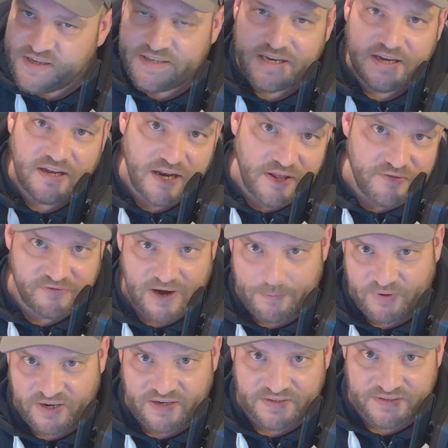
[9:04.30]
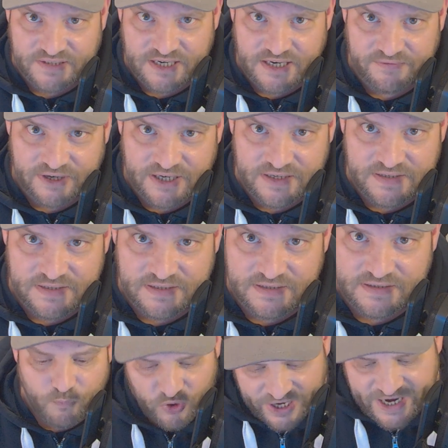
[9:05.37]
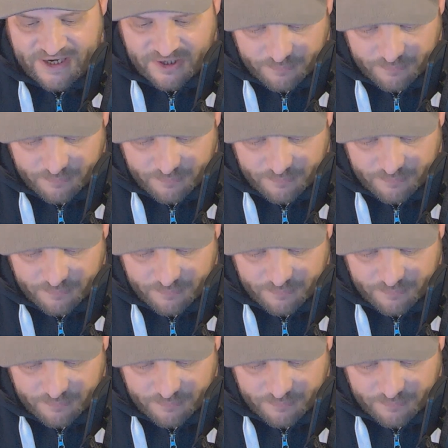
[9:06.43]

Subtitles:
single other applicant's CVs, would end